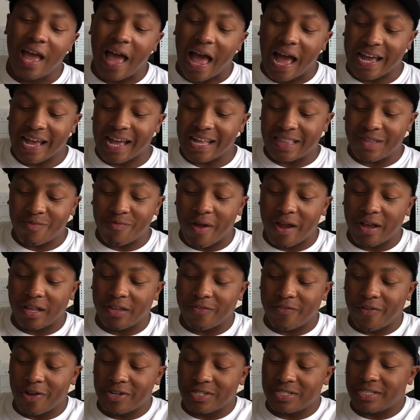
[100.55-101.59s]
I got the
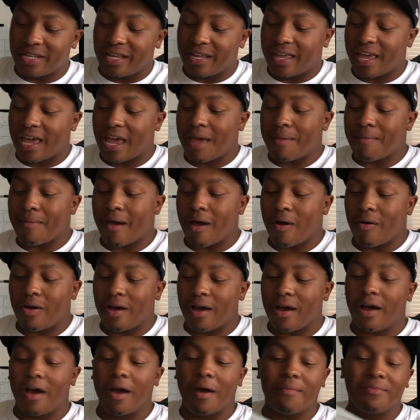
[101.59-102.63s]
regular version that came out.
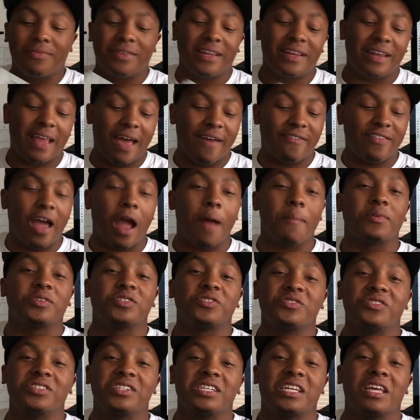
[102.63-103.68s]
Um, didn't have the
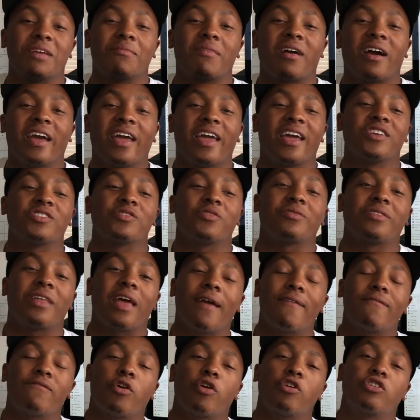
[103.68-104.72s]
opportunity to get my hands on
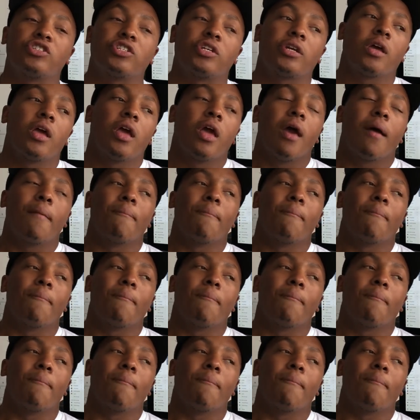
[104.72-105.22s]
that version,